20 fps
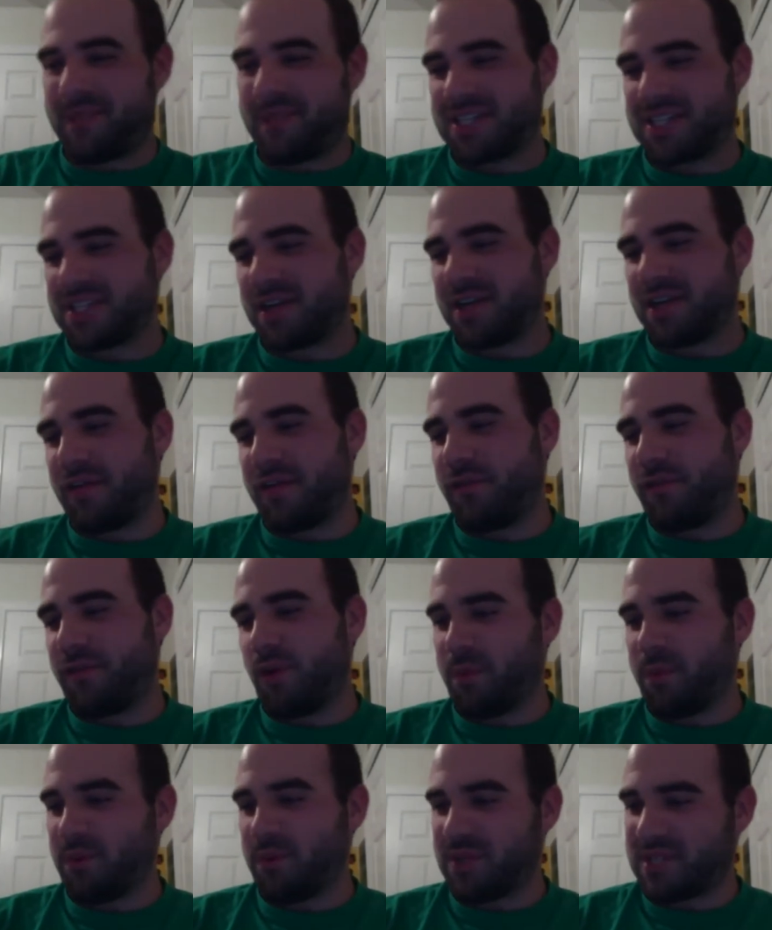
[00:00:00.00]
It's a
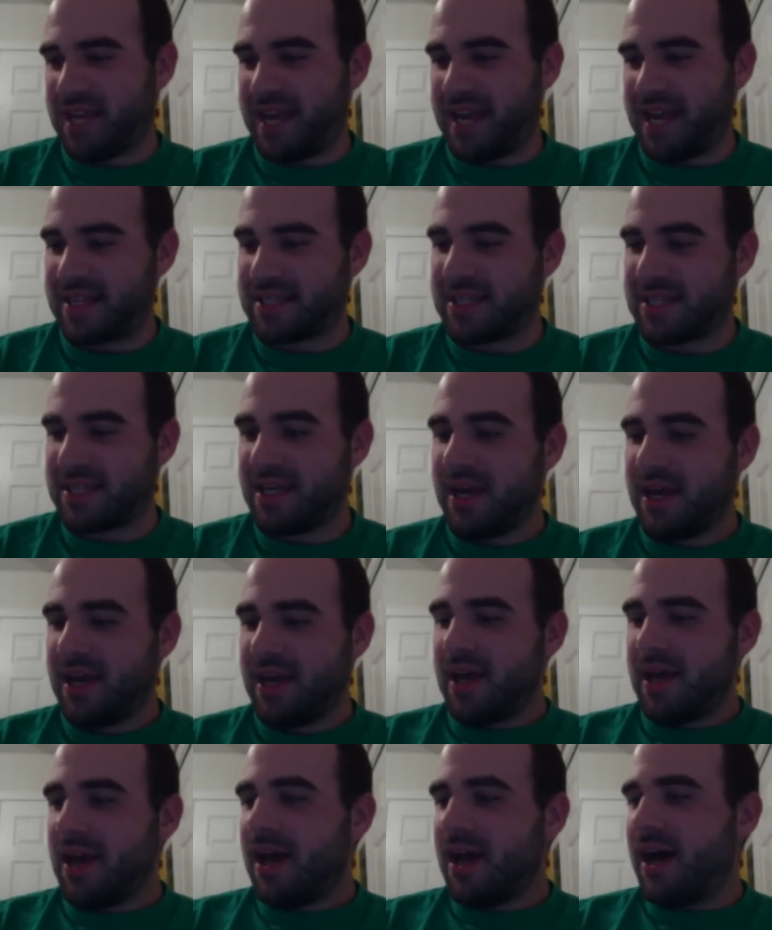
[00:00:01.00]
4%,
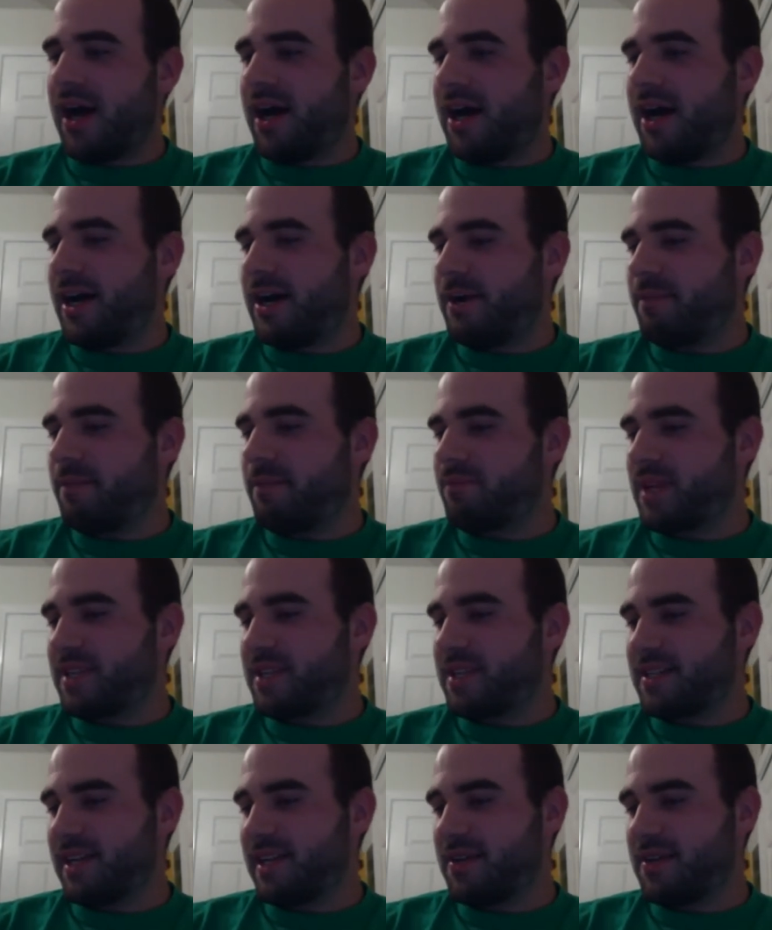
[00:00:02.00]

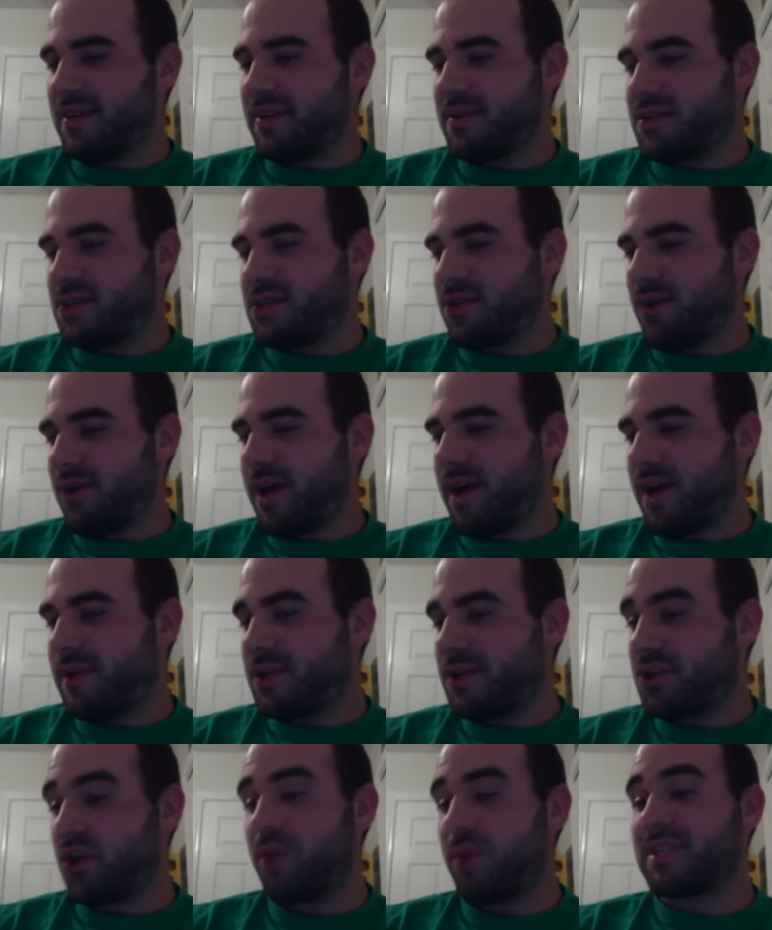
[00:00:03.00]
as they describe
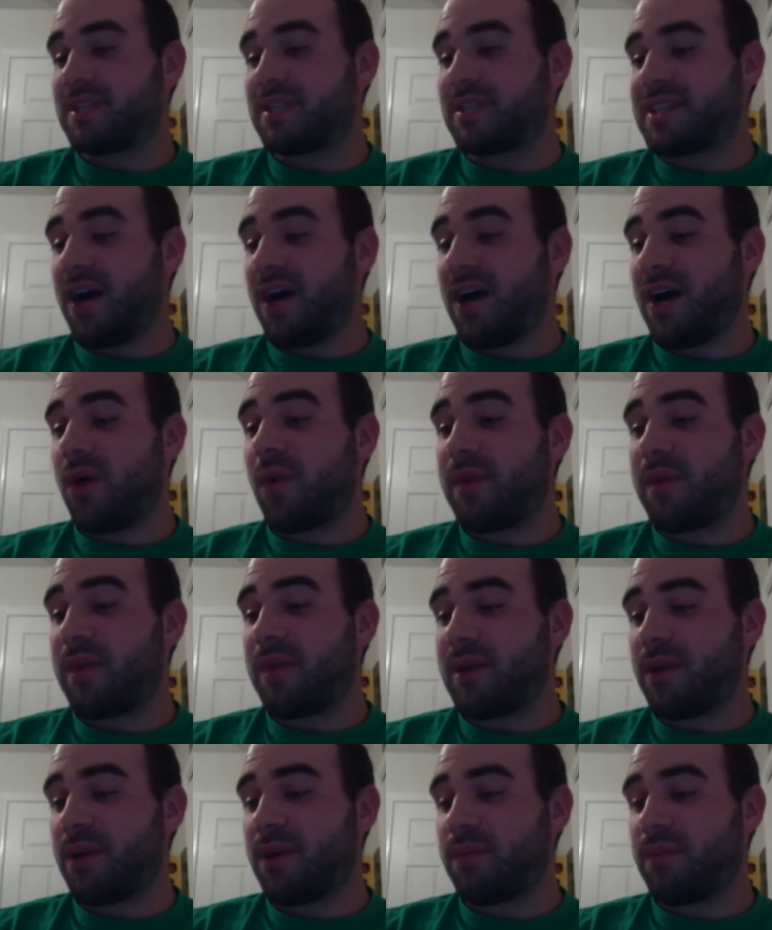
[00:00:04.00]
it, German-style wheat
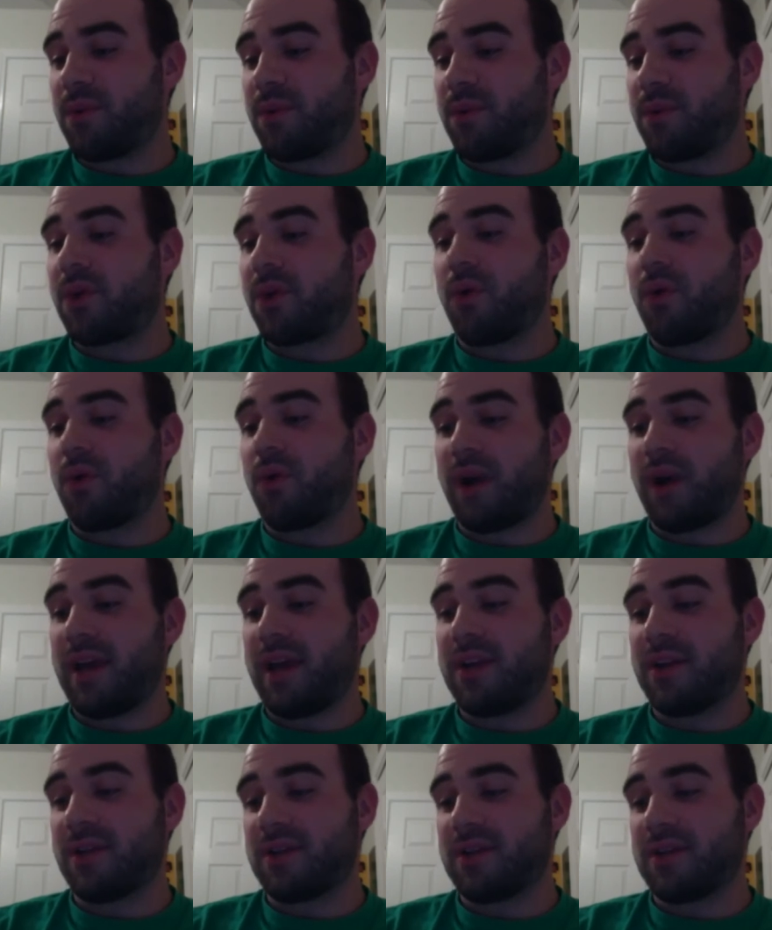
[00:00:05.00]
beer brewed with
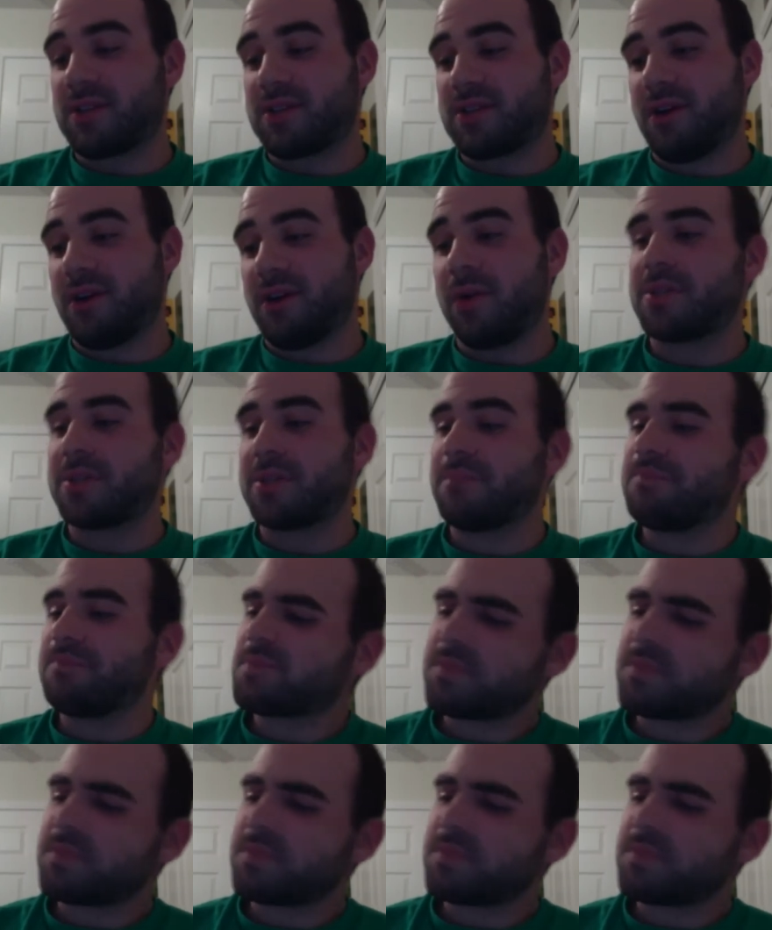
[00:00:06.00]
coriander and salt.